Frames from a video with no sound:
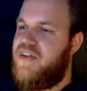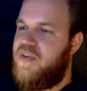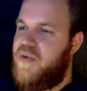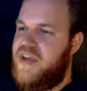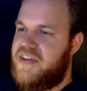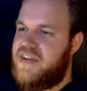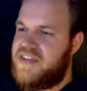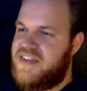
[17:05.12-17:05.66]
look at
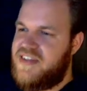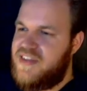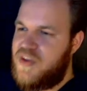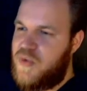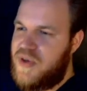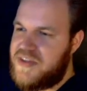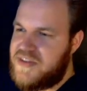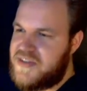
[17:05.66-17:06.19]
the wheels.
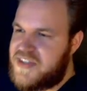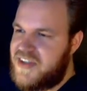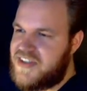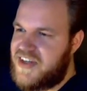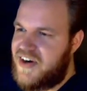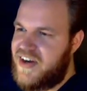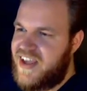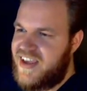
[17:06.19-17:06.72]
The wheels are
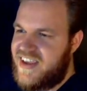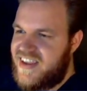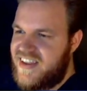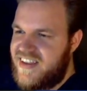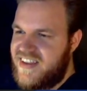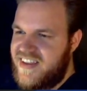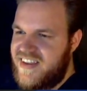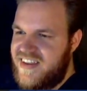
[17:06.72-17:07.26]
still turning.
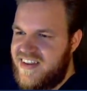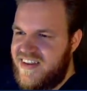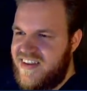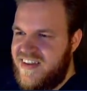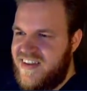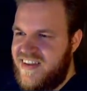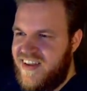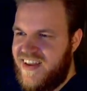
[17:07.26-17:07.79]

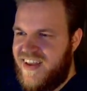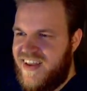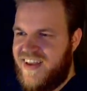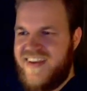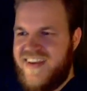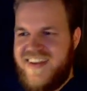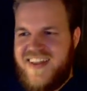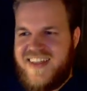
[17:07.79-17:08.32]

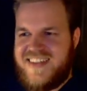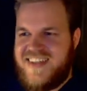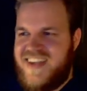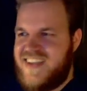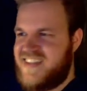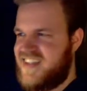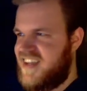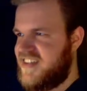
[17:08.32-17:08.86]
That's a
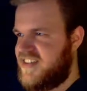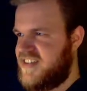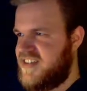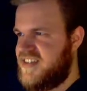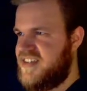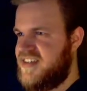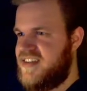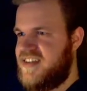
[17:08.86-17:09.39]
nice
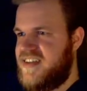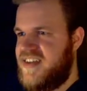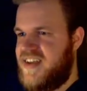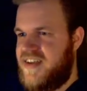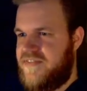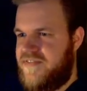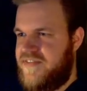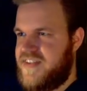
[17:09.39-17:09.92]
touch.
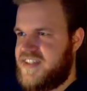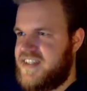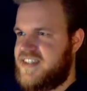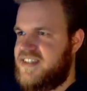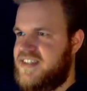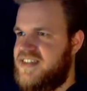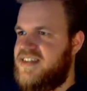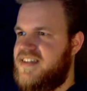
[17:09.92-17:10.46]

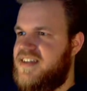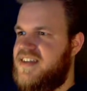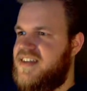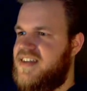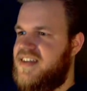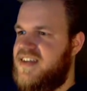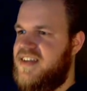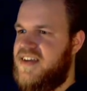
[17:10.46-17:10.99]
Physics.
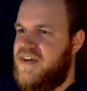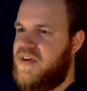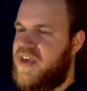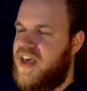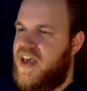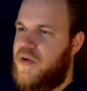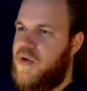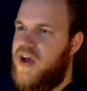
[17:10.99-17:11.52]

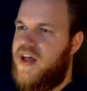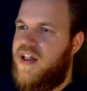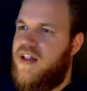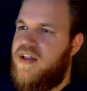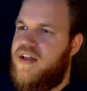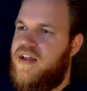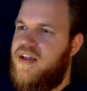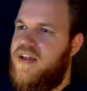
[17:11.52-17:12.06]
Okay,
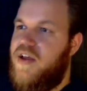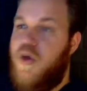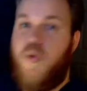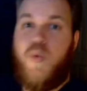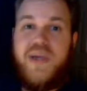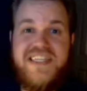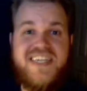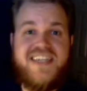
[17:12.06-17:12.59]
well,
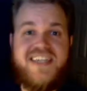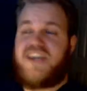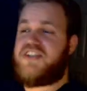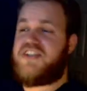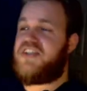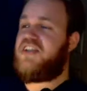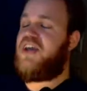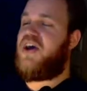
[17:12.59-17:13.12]
we did a
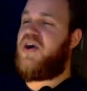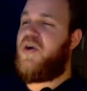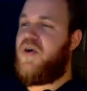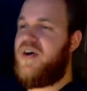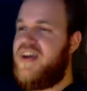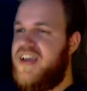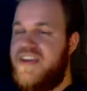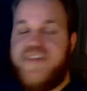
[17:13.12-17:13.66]
touch and
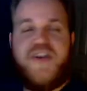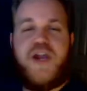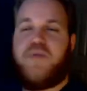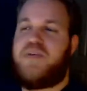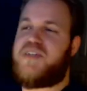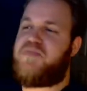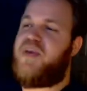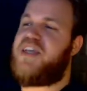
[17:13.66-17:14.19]
go in
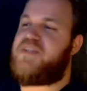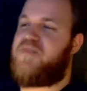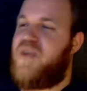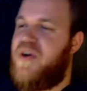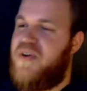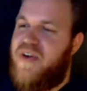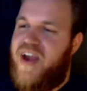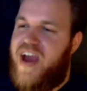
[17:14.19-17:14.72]
Kerbal Space
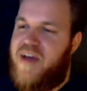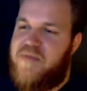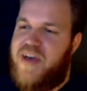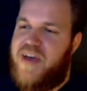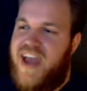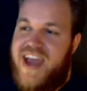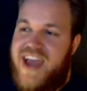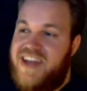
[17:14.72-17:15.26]

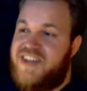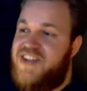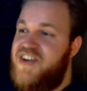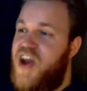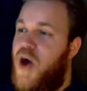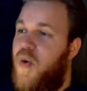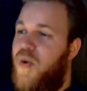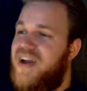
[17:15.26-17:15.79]
Program, and
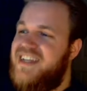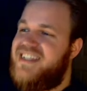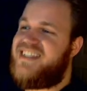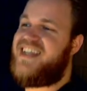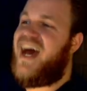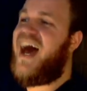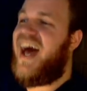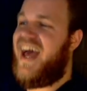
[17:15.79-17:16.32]
no
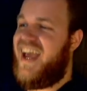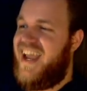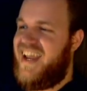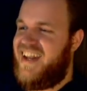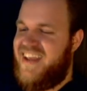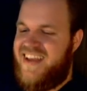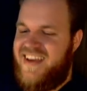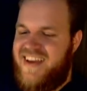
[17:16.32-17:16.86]
one
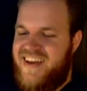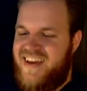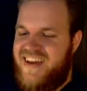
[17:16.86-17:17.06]
died.